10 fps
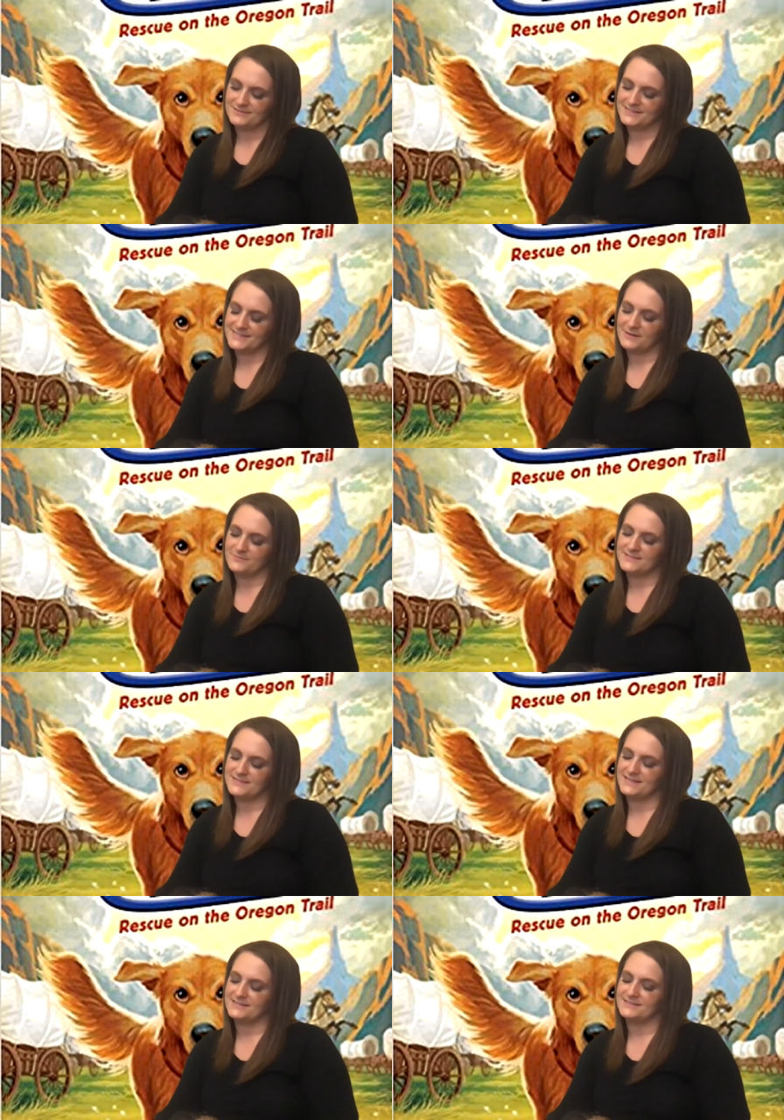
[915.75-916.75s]
Sam's
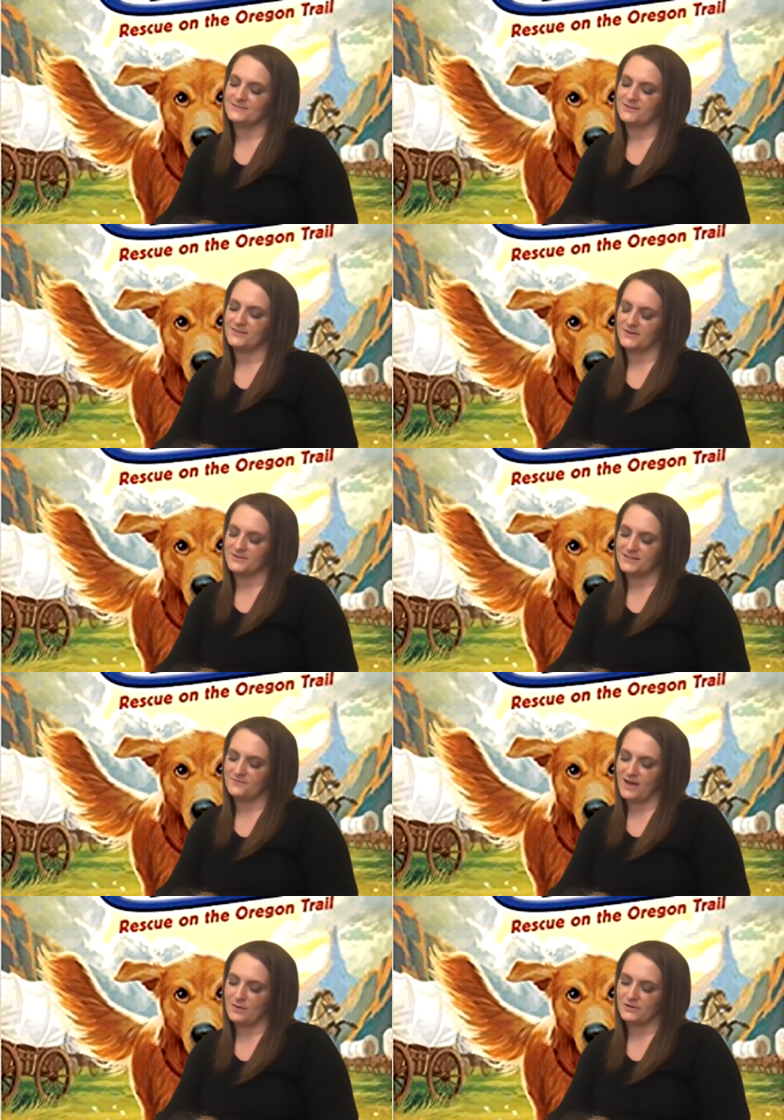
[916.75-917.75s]
scent still clung to the
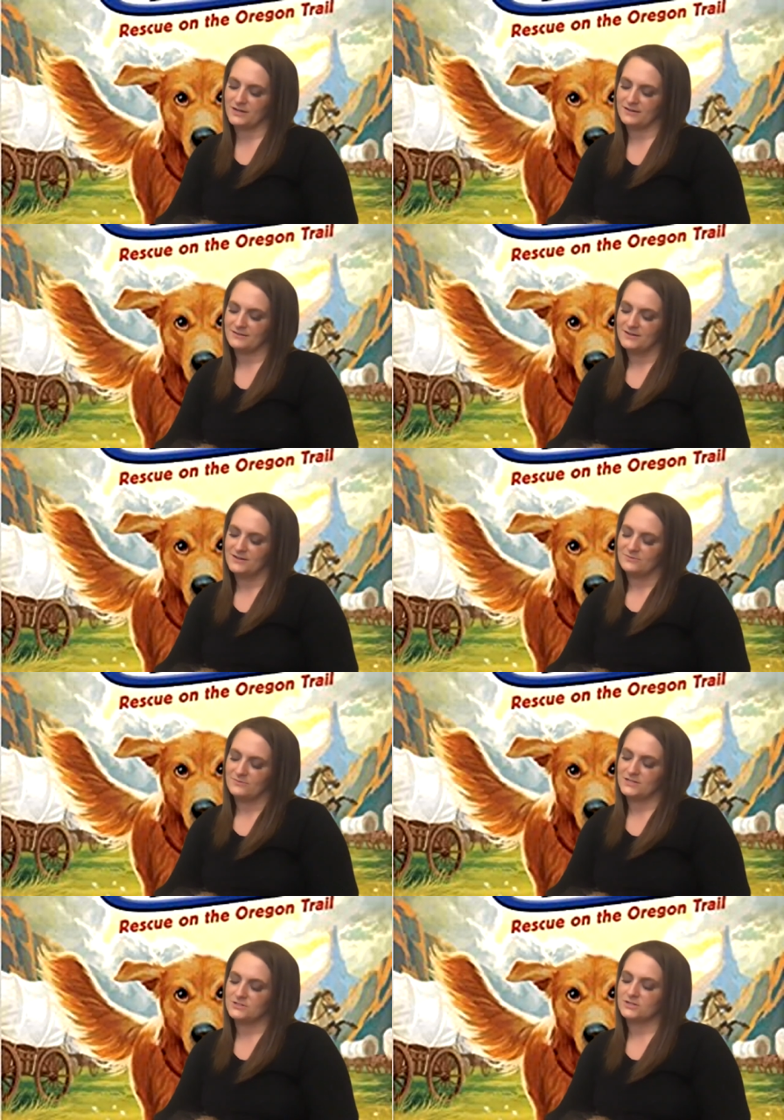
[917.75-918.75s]
fabric.
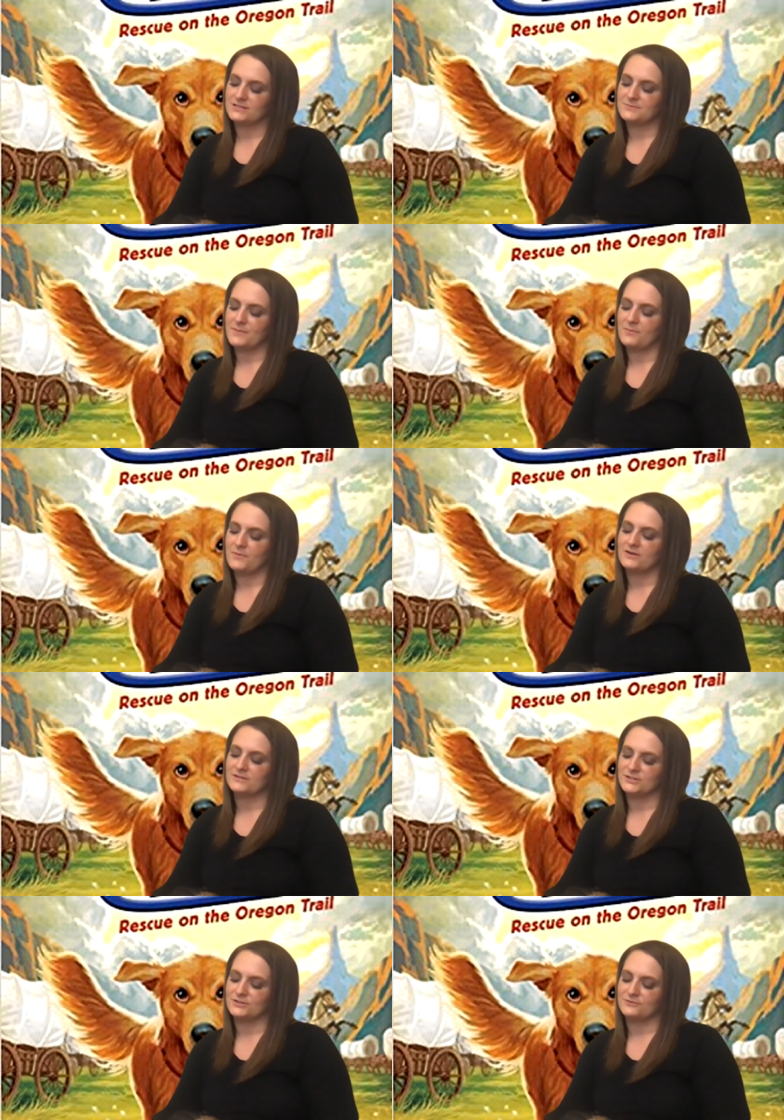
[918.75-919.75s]
Ranger could smell Ma,
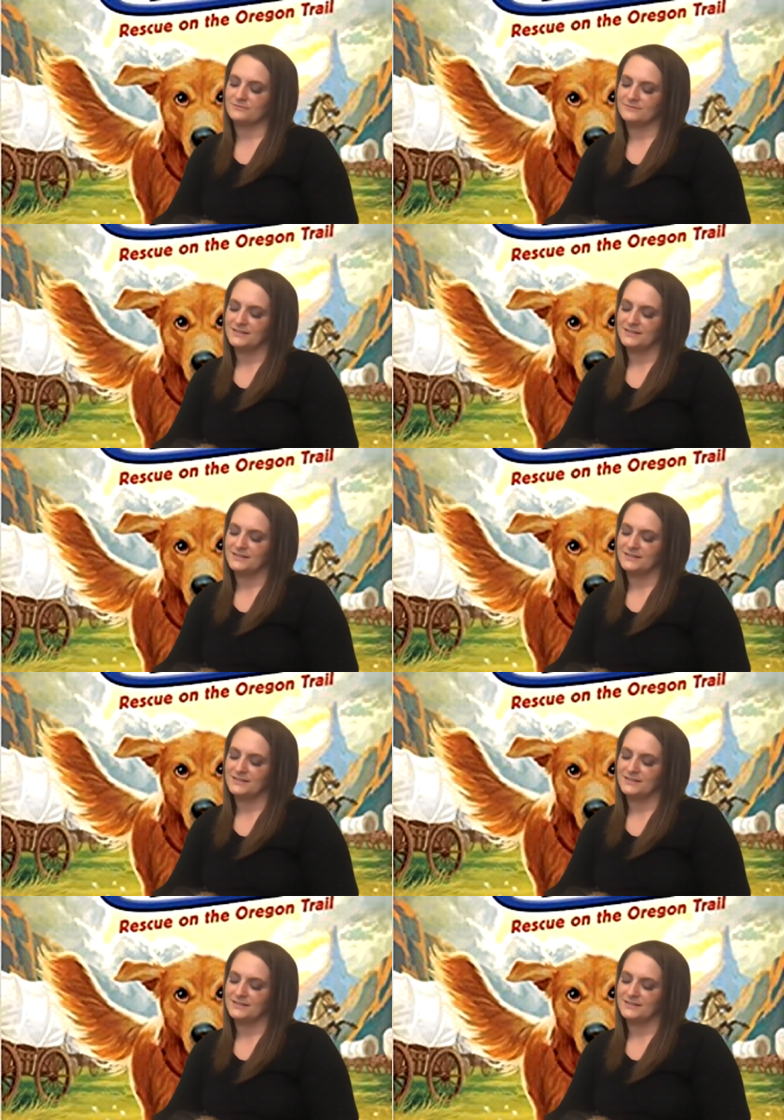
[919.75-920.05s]
too.